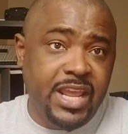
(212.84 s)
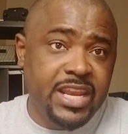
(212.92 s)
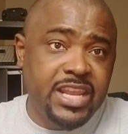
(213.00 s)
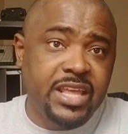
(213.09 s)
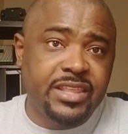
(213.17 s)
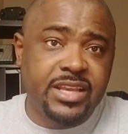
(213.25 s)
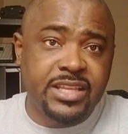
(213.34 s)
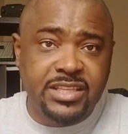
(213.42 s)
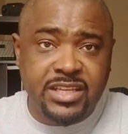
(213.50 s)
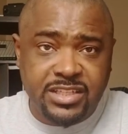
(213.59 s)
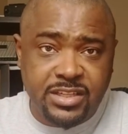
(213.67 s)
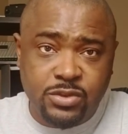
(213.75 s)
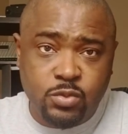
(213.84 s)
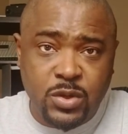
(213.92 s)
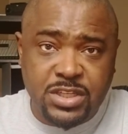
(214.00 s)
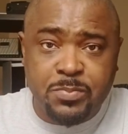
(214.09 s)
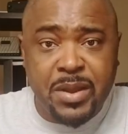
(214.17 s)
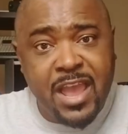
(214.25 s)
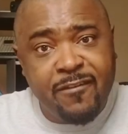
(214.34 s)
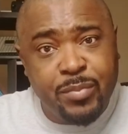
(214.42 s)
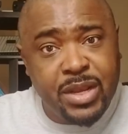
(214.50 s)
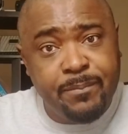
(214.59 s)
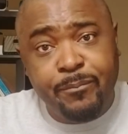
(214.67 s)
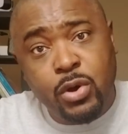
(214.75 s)
any other conditions which may have
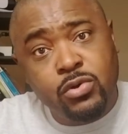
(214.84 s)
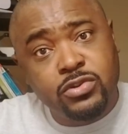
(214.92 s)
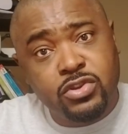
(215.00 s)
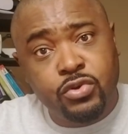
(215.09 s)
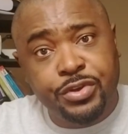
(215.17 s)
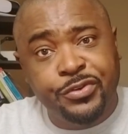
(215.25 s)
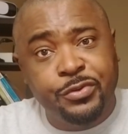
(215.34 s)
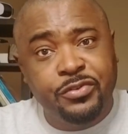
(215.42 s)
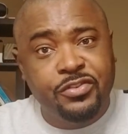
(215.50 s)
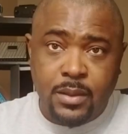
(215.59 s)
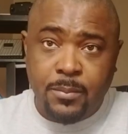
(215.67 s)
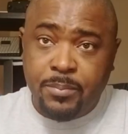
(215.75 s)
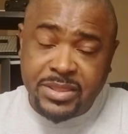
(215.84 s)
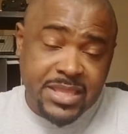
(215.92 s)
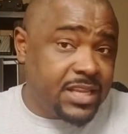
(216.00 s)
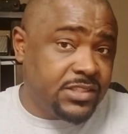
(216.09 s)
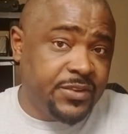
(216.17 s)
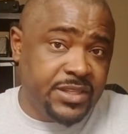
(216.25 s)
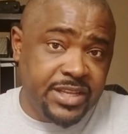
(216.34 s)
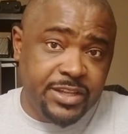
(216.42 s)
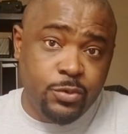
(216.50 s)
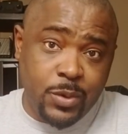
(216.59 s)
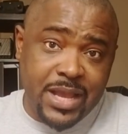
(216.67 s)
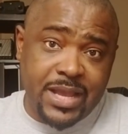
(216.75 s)
been imposed on you. But that's for D
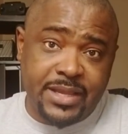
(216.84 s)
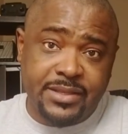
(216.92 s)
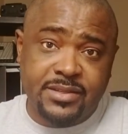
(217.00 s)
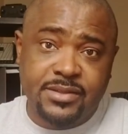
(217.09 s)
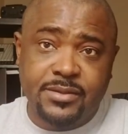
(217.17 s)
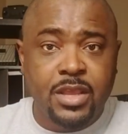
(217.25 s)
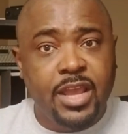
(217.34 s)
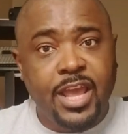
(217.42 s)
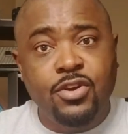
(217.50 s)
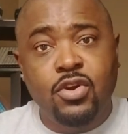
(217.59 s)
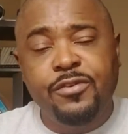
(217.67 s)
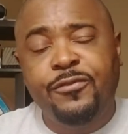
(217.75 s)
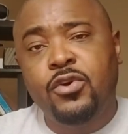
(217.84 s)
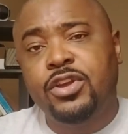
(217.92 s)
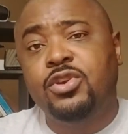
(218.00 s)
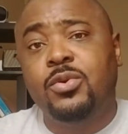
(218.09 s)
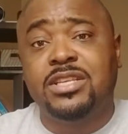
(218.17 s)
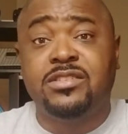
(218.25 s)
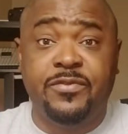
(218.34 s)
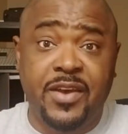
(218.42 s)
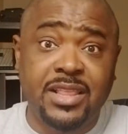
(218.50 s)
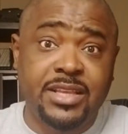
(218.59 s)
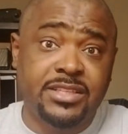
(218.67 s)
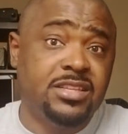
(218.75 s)
U Is. In order for a U S
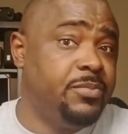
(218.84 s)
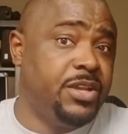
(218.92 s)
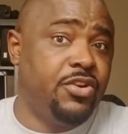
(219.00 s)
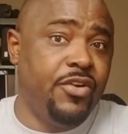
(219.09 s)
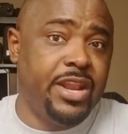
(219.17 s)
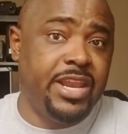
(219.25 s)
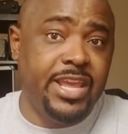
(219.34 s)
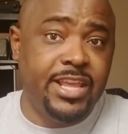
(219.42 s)
felon to be granted